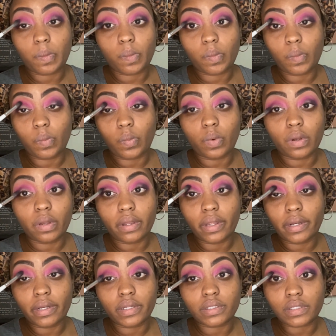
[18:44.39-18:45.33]

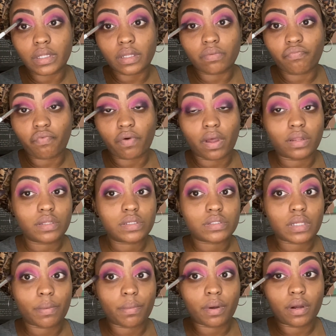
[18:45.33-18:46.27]
one and they finally
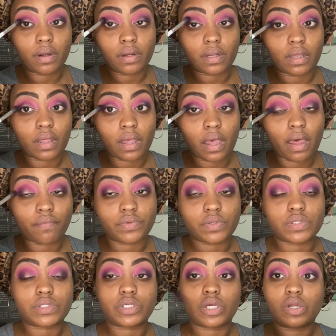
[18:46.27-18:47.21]
stop hurting, I have
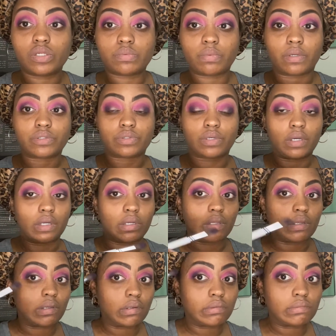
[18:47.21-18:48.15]
to change my tray
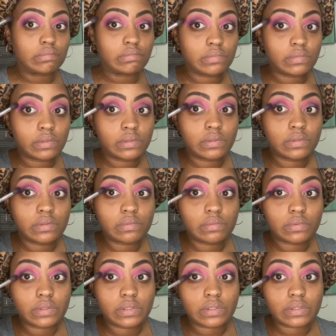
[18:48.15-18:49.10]
again,
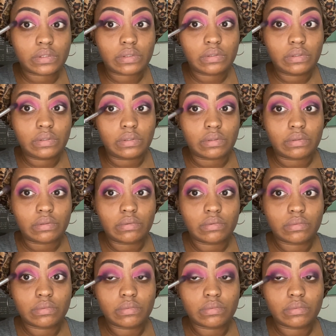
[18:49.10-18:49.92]
which is, ooh.